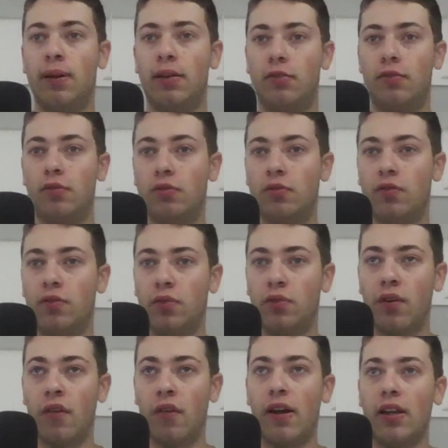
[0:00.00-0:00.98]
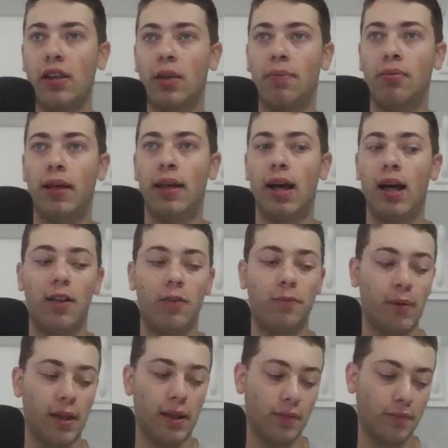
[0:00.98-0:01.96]
was very good in the playoff,
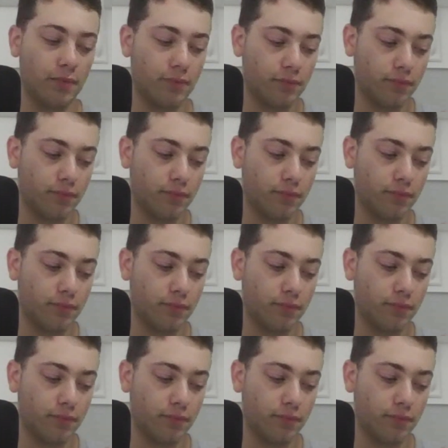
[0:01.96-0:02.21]
but